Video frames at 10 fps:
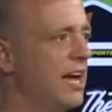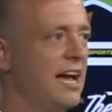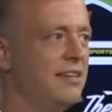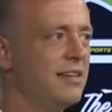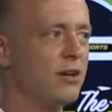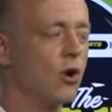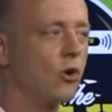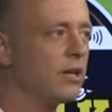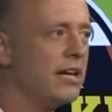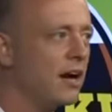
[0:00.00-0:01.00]
and then
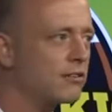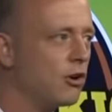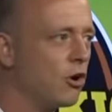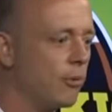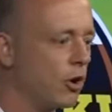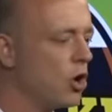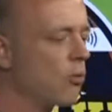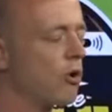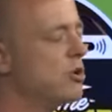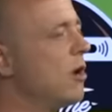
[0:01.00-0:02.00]
early October,
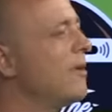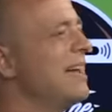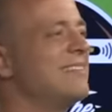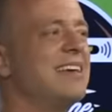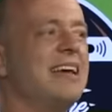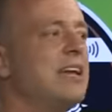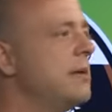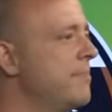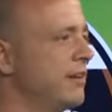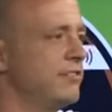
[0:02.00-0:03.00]
where no one has
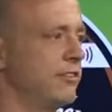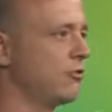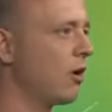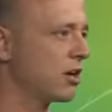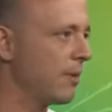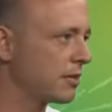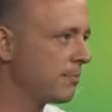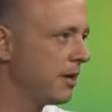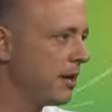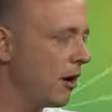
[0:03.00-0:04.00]
any business talking
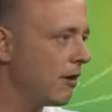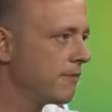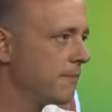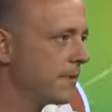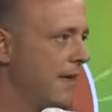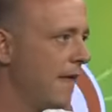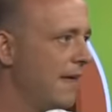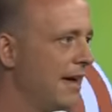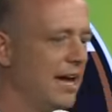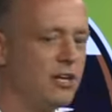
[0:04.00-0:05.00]
about the playoff,
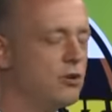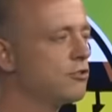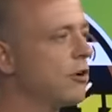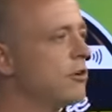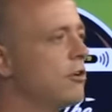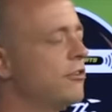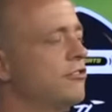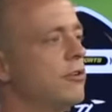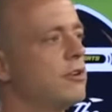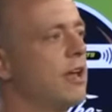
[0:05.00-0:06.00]
and you're turning on
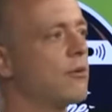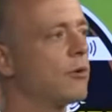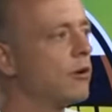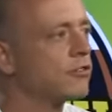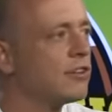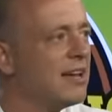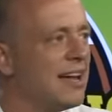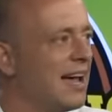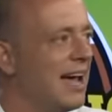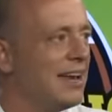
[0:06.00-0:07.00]
certain networks,
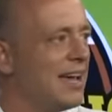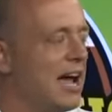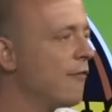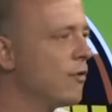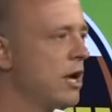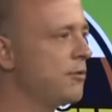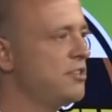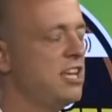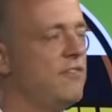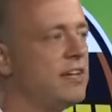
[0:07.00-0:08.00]
and every other
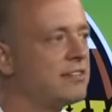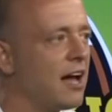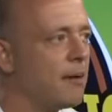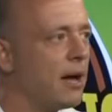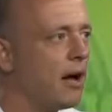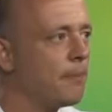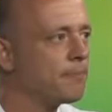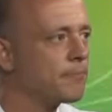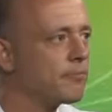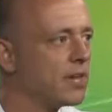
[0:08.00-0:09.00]
T V timeout,
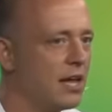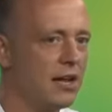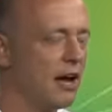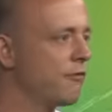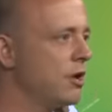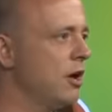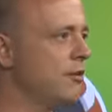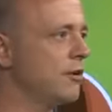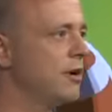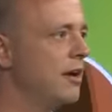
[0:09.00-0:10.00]
and every
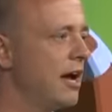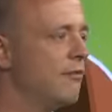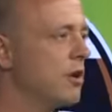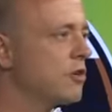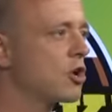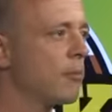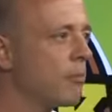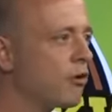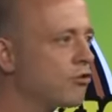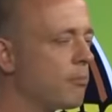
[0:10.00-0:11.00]
other, every other
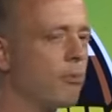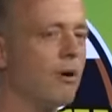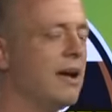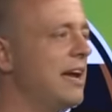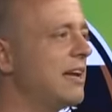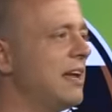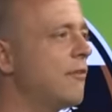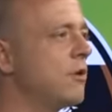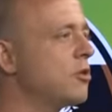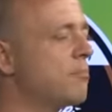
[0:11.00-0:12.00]
commercial break, and
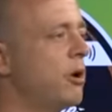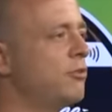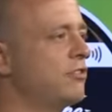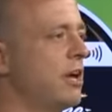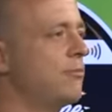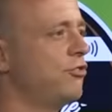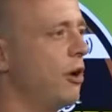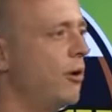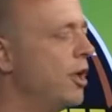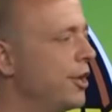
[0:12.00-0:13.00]
every other postgame show,